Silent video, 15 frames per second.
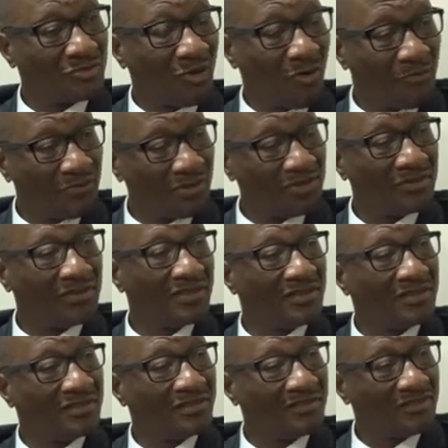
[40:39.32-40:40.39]
open
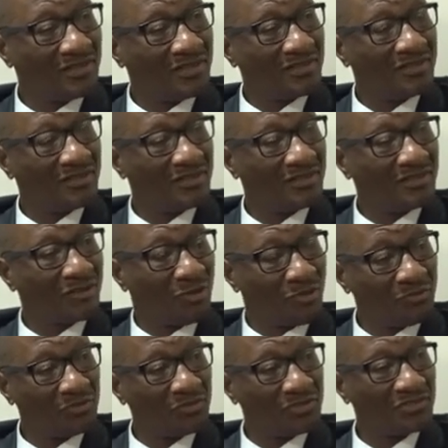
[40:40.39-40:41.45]
the
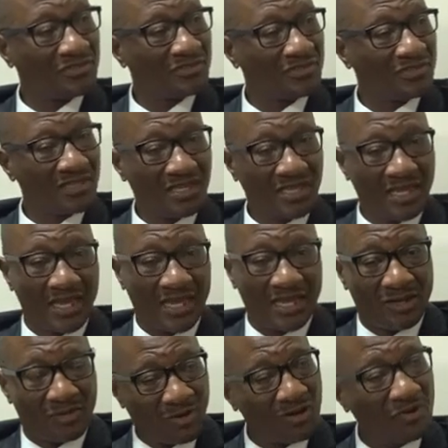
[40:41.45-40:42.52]
conference.
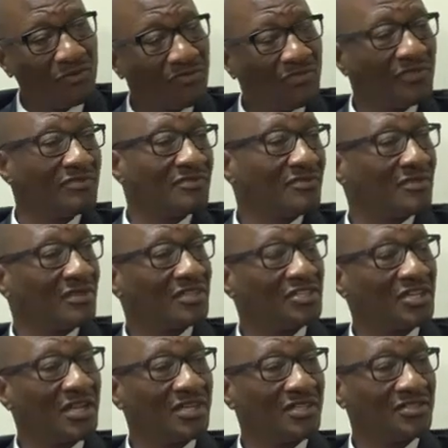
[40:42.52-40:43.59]
And one of the
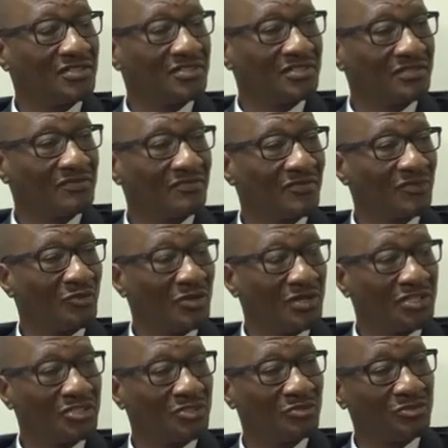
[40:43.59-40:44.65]
challenge
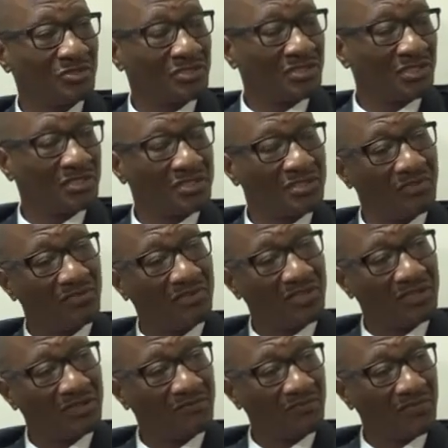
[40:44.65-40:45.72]
when she was
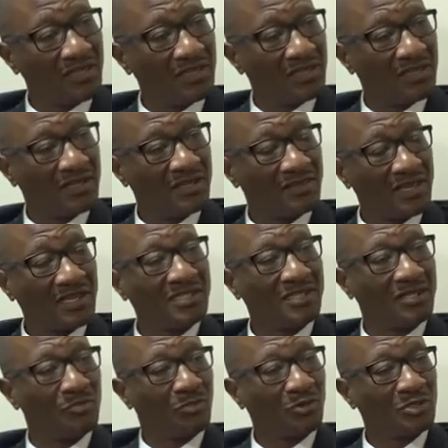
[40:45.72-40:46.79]
receiving that
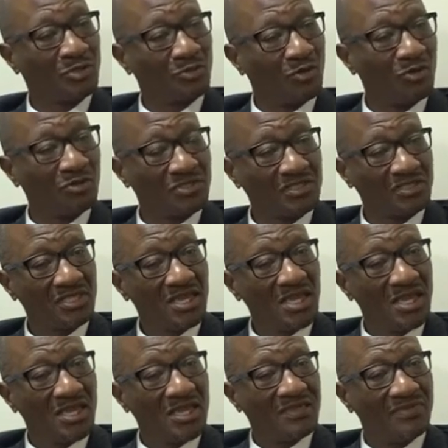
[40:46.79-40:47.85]
report was
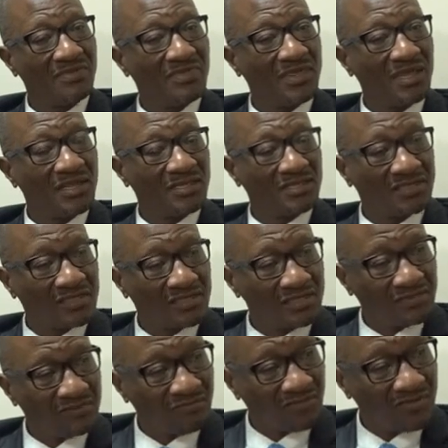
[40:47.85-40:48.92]
there
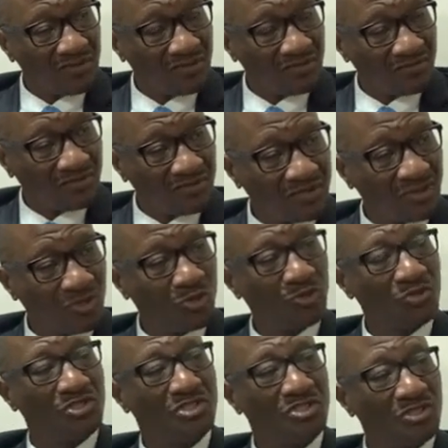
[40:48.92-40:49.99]
is
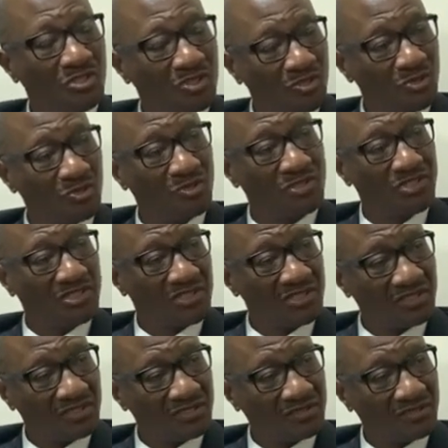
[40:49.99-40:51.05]
huge
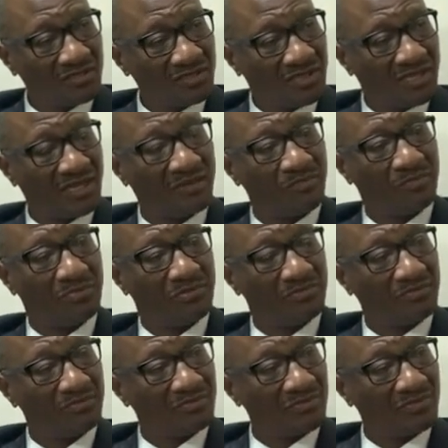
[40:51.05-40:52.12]
gap
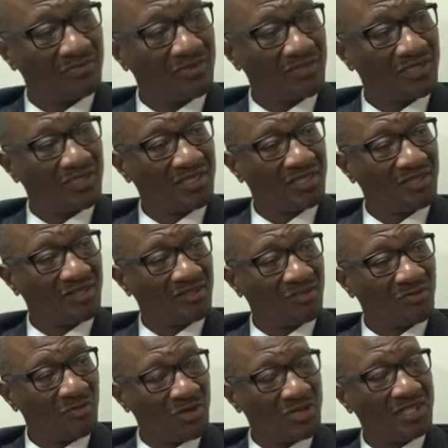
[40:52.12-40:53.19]

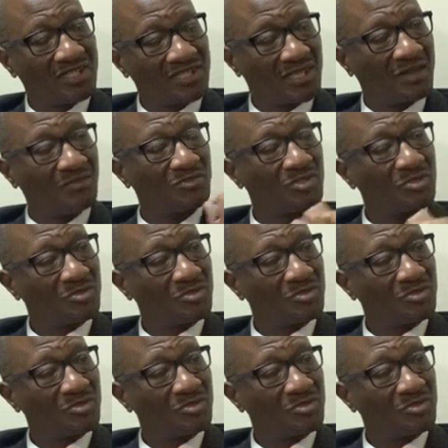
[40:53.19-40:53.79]
when it comes